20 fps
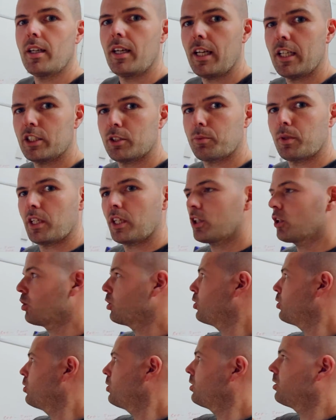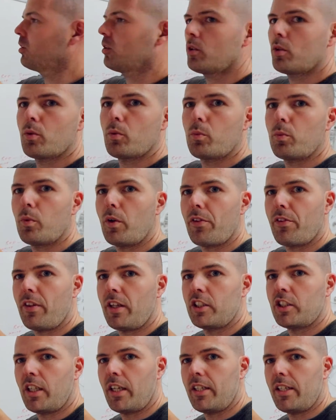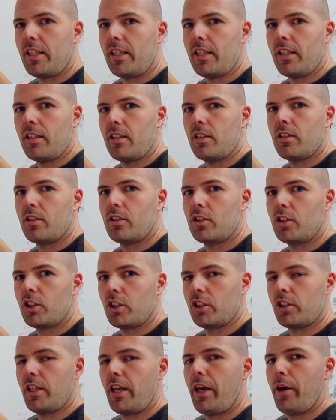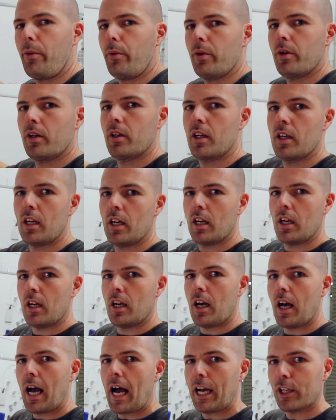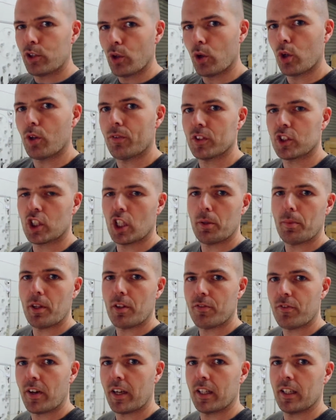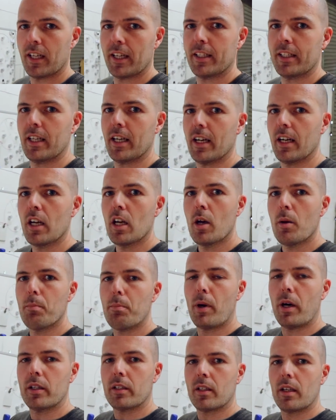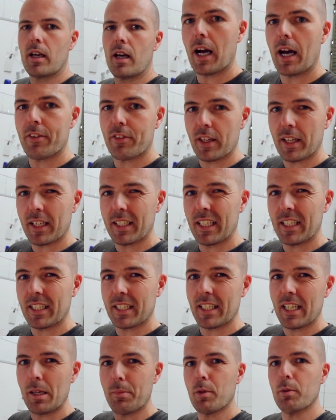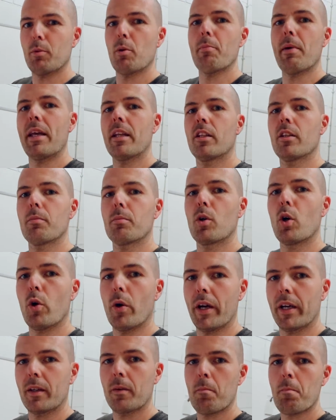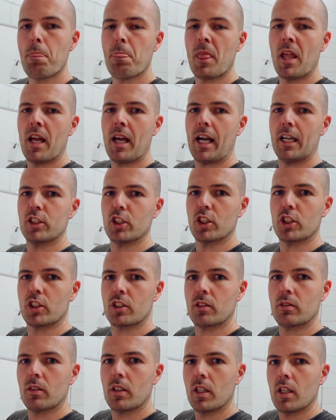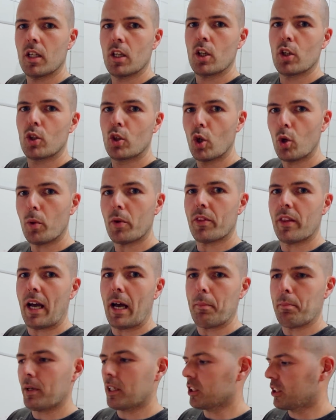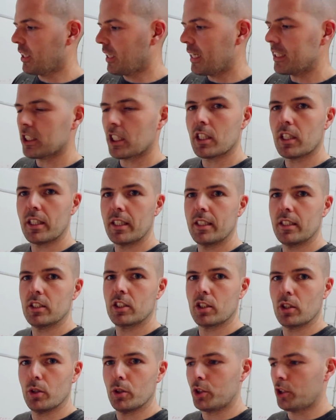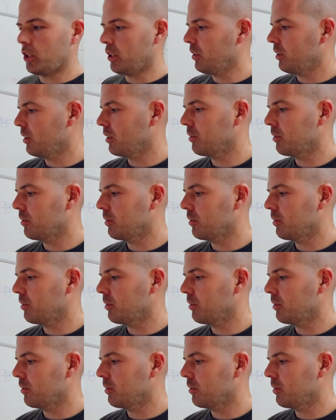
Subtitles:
is I'm gonna go with this idea just now. I don't know if it's gonna be the final idea, but I think I need to keep the momentum going and just go with that, because it is a clean solution.